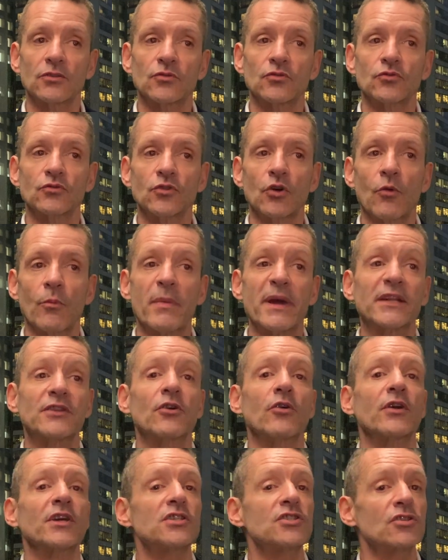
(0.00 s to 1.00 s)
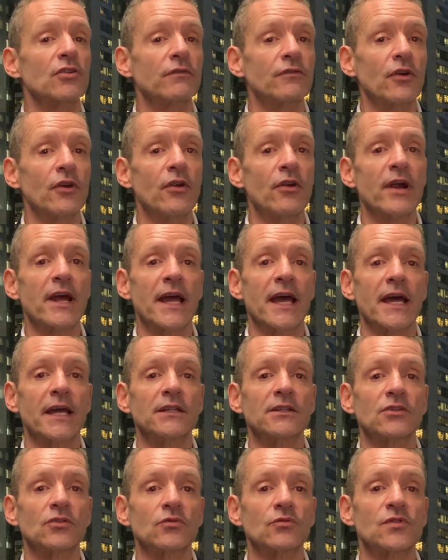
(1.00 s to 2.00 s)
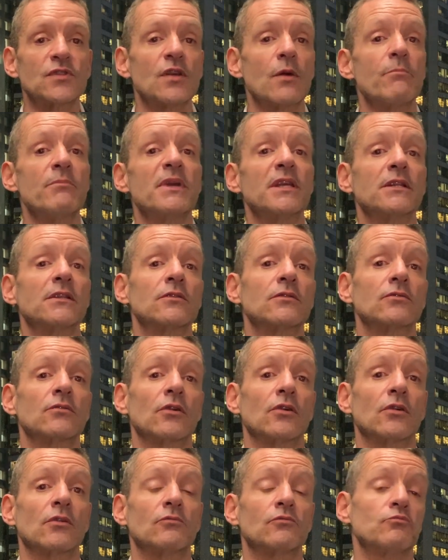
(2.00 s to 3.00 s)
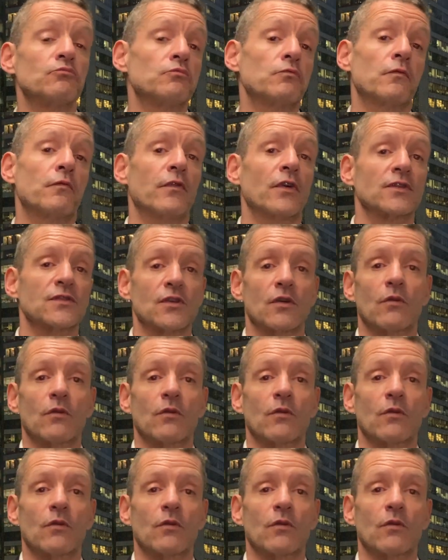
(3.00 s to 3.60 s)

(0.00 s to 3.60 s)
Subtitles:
know better each other and to submit further